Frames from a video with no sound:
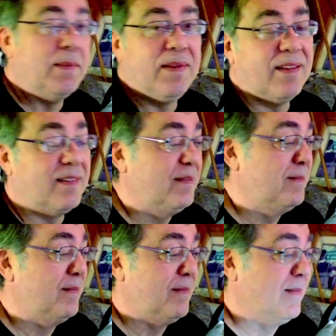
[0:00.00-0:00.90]
Maybe they'll
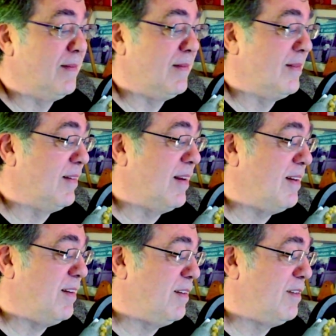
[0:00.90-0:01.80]

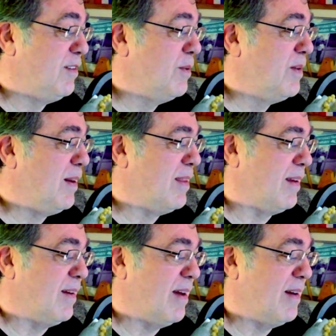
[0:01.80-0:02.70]
not do
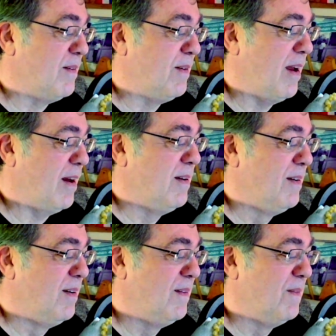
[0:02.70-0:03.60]
anything. I don't know.
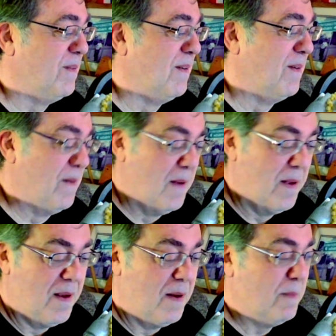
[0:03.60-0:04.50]
I don't know.
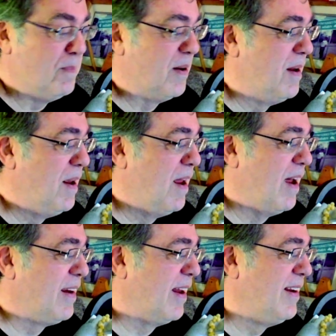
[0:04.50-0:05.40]
But
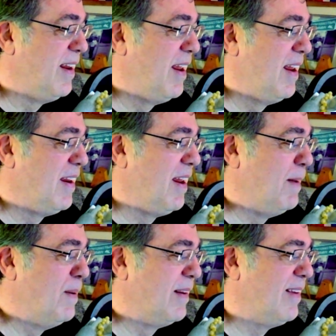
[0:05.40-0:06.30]
I got
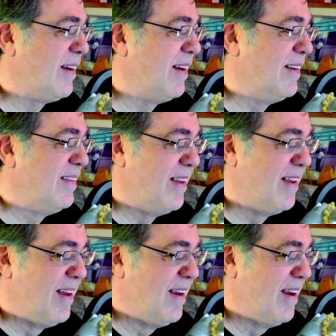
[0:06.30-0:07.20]
about
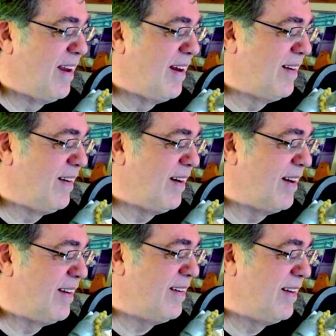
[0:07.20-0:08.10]
seconds. Oh
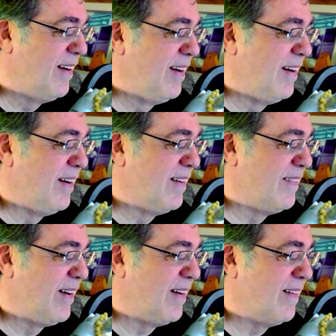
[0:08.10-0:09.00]
gosh,
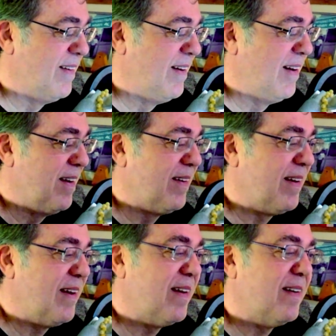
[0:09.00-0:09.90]
here we go.
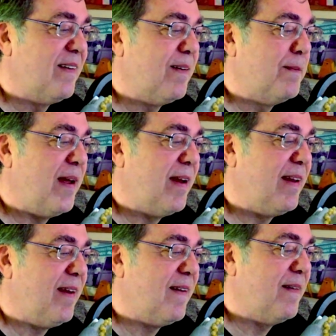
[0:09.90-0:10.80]
Okay, now I'm gonna go
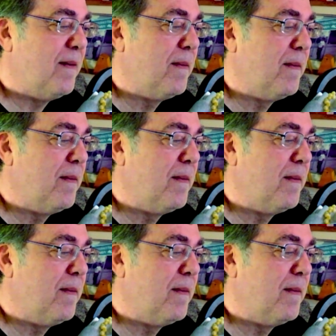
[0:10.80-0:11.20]
back here.